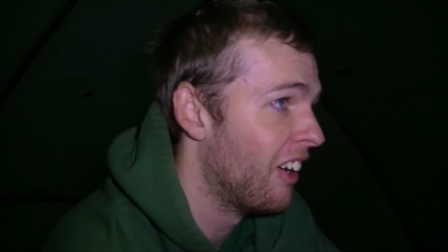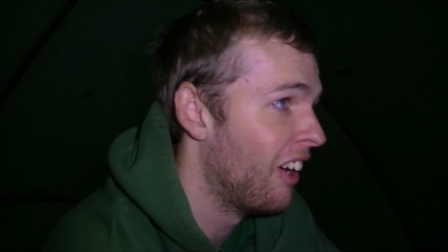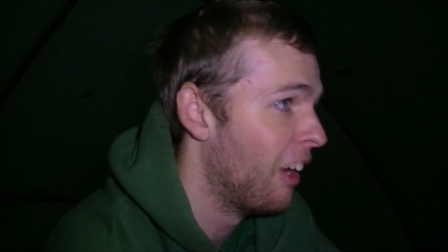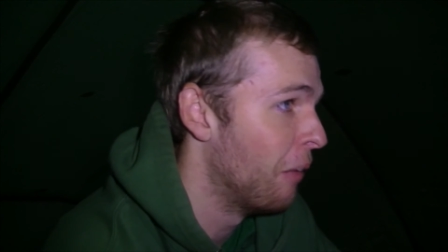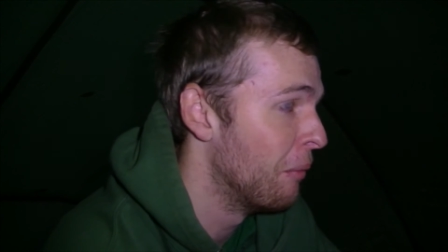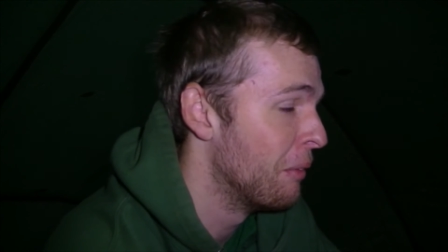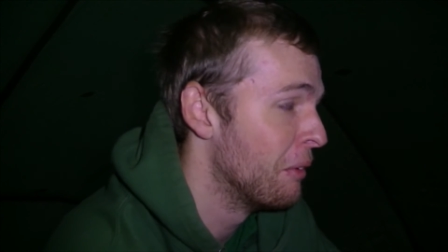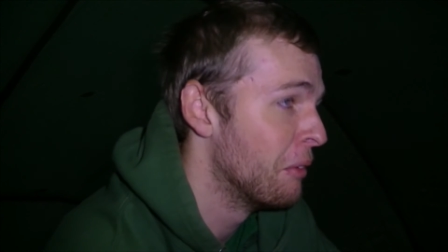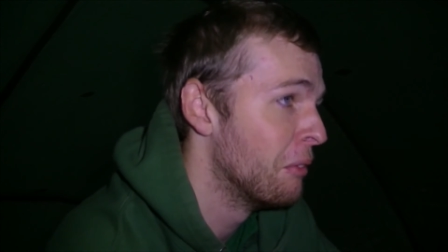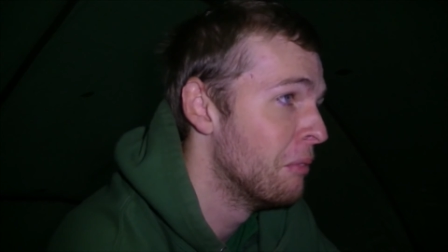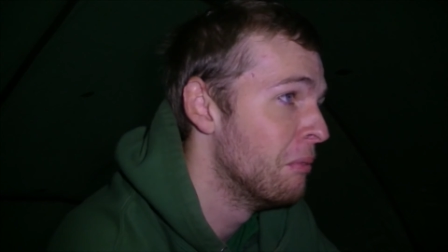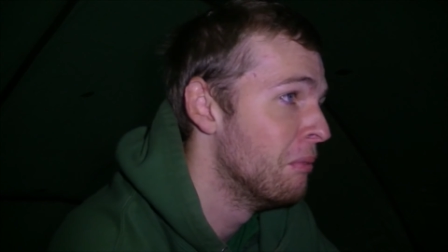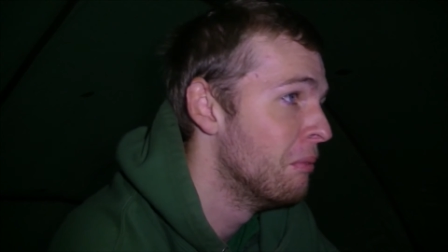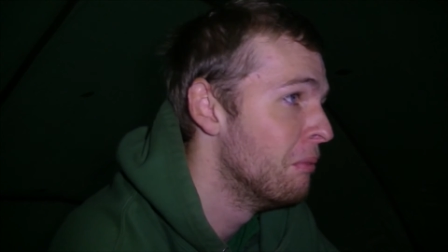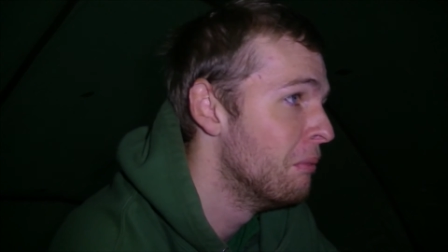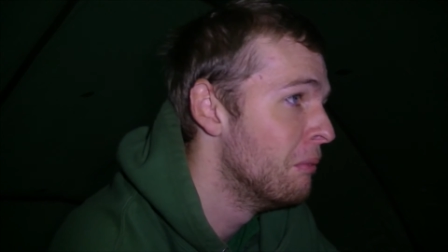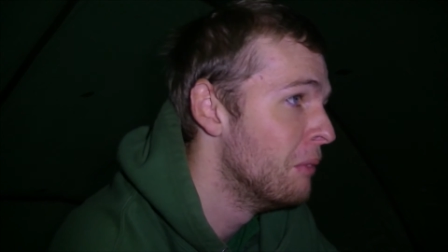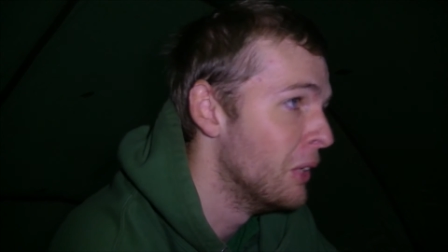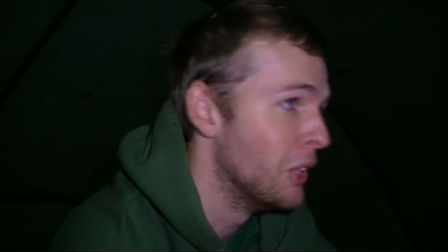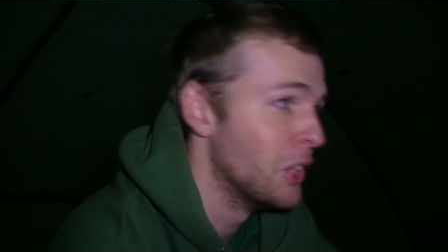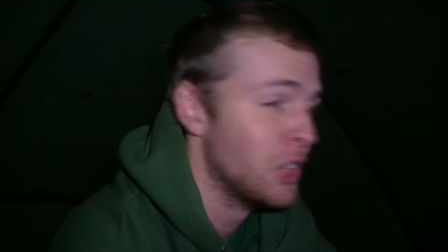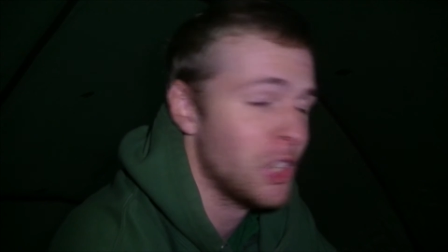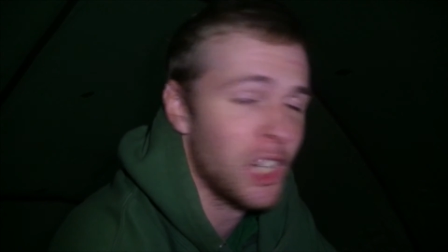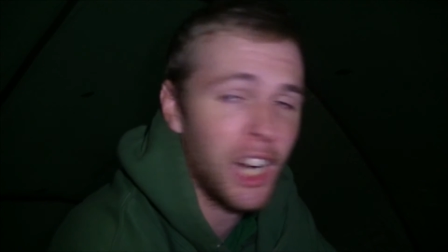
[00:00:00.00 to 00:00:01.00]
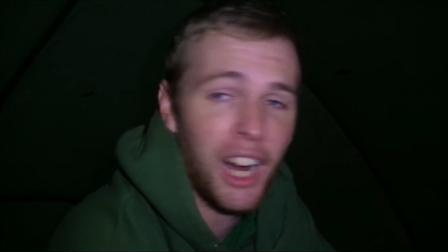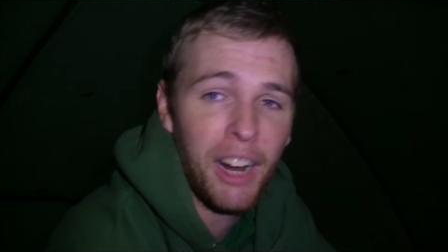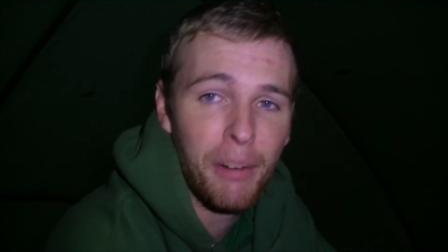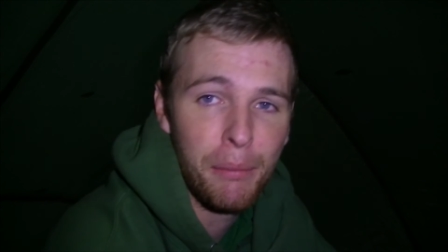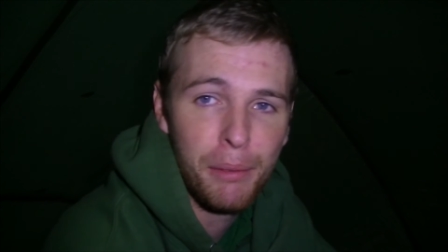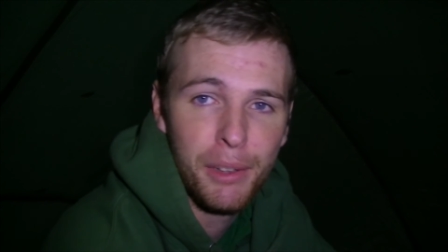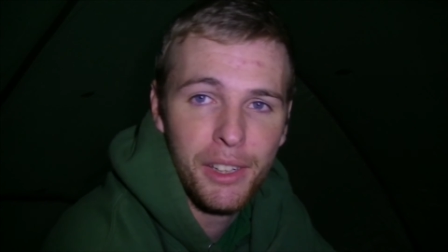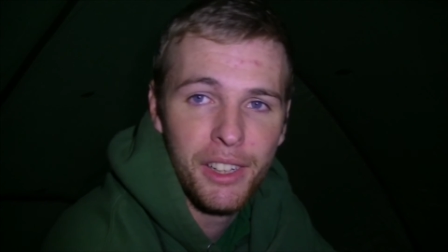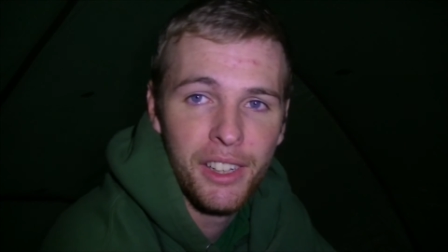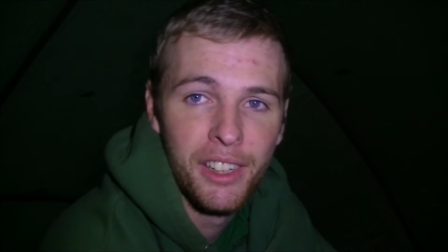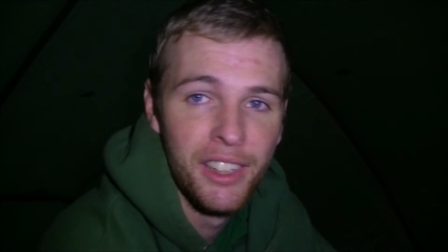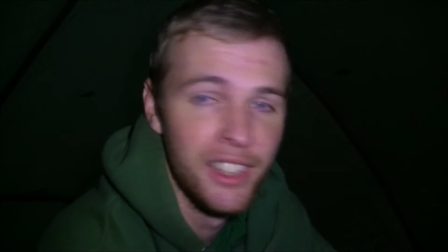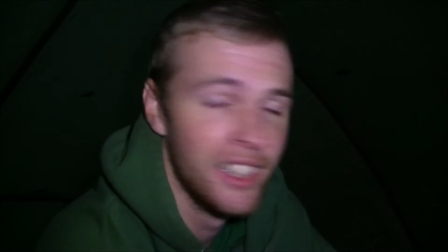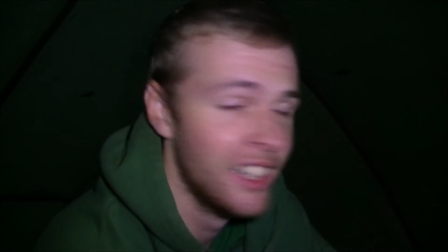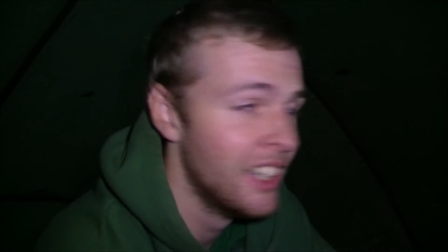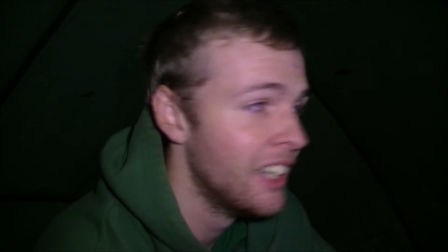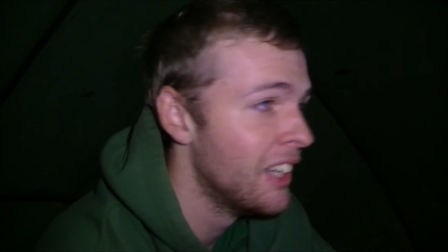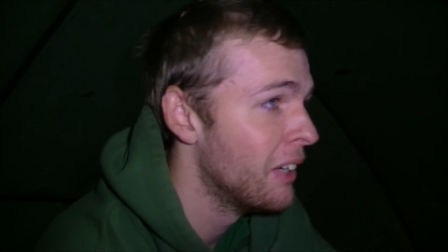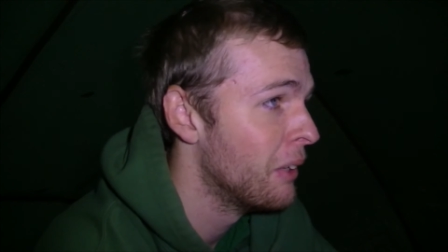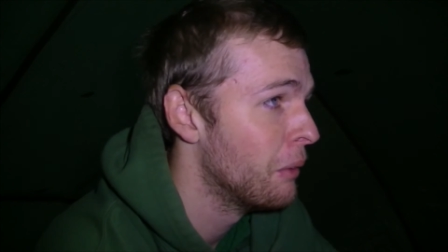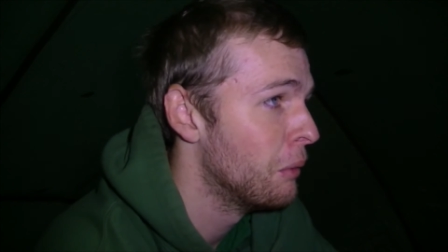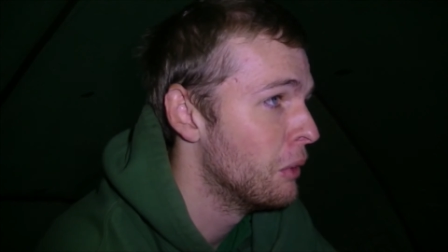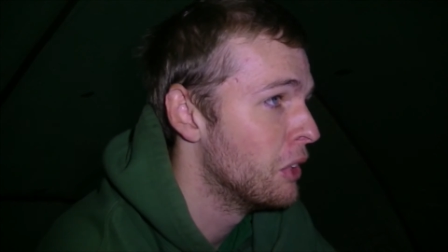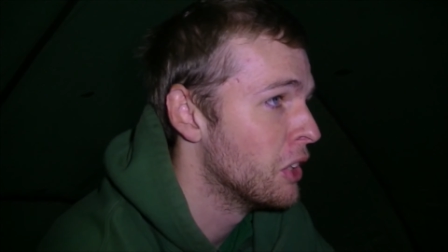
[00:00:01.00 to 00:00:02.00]
I'll be much happier
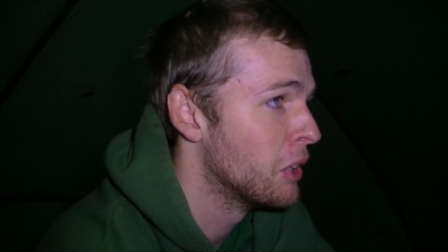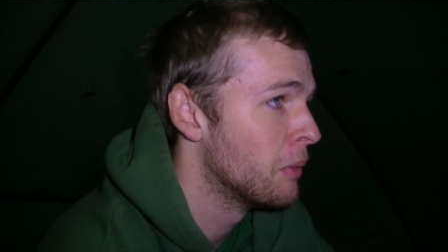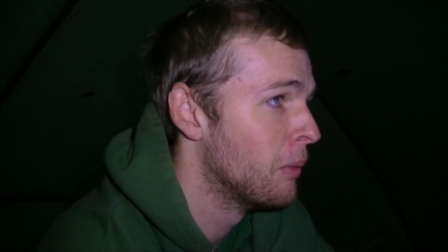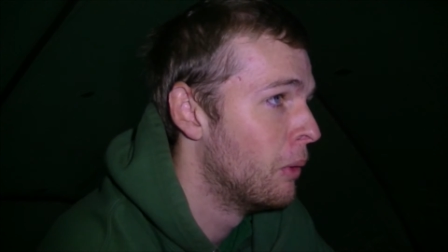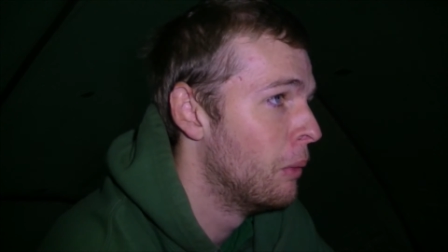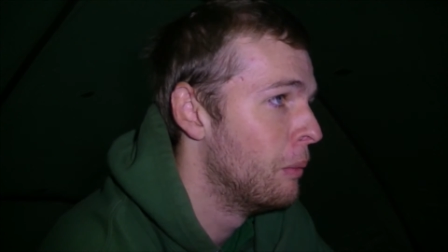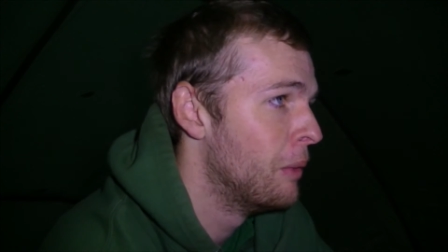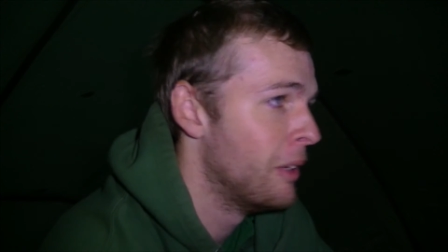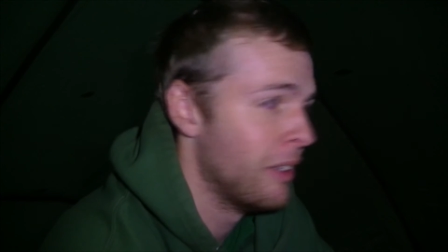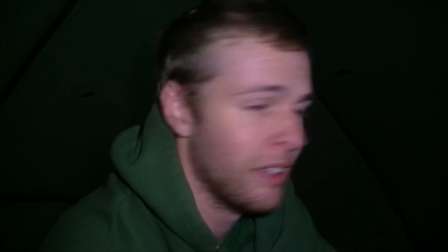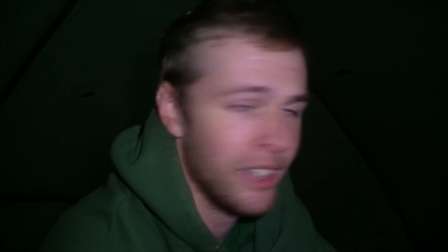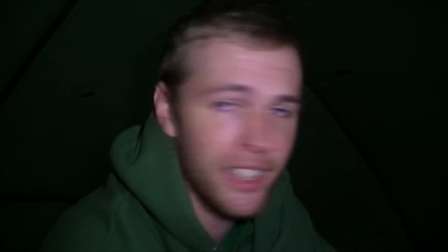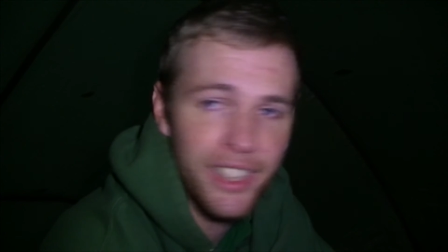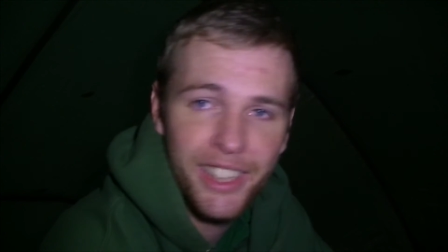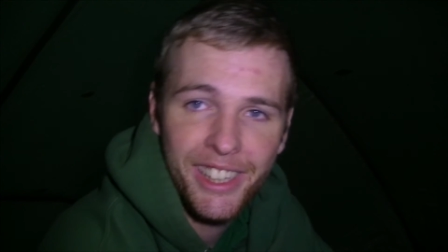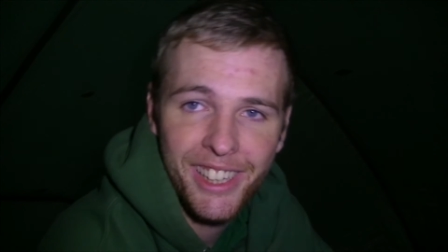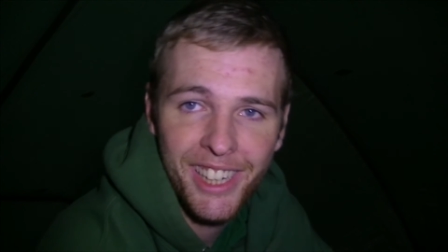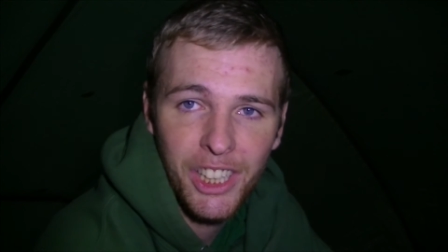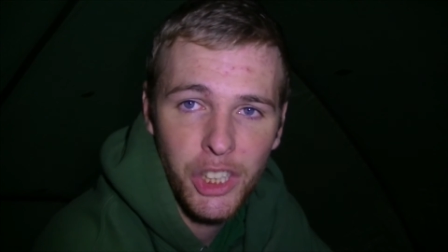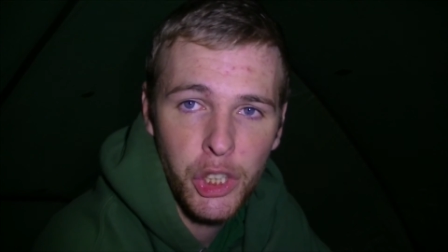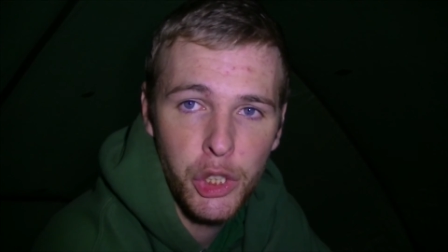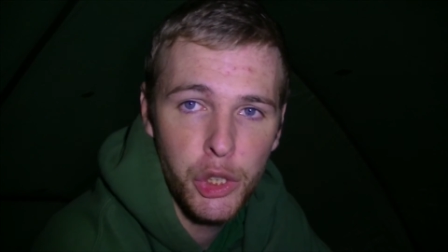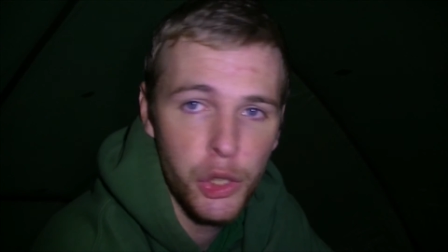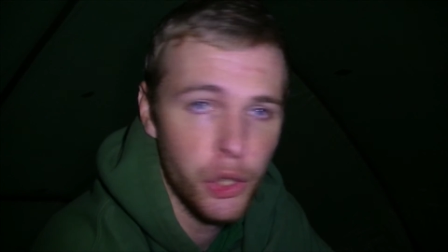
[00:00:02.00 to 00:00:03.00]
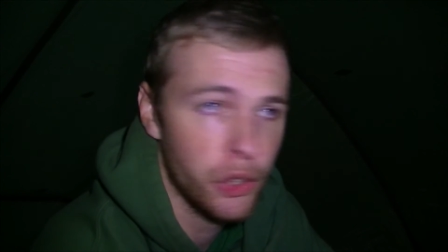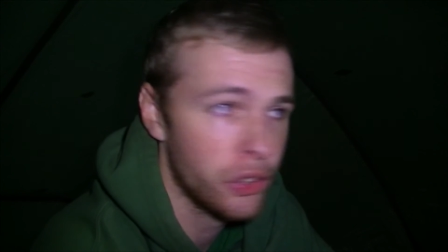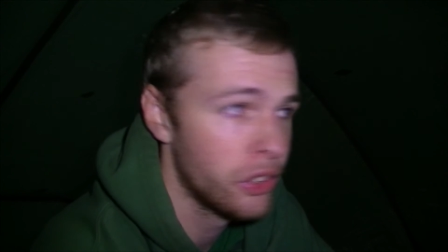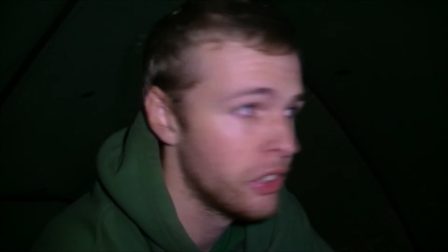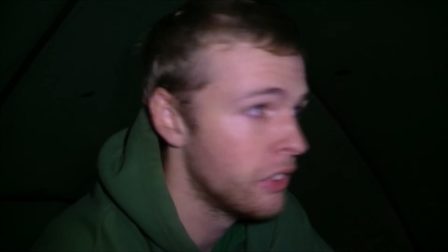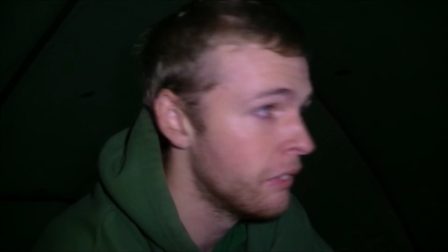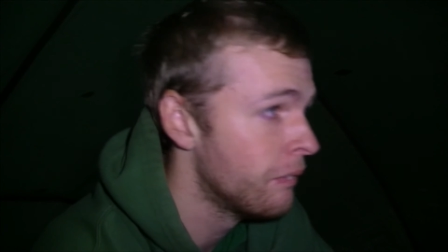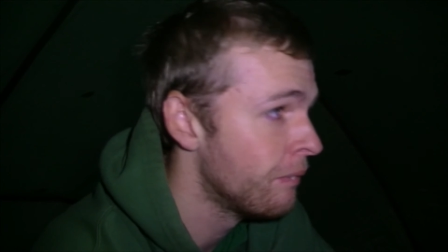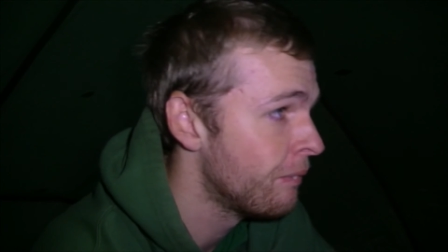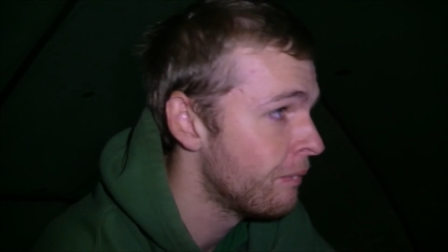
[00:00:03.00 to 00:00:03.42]
with a small mirror than catching nothing.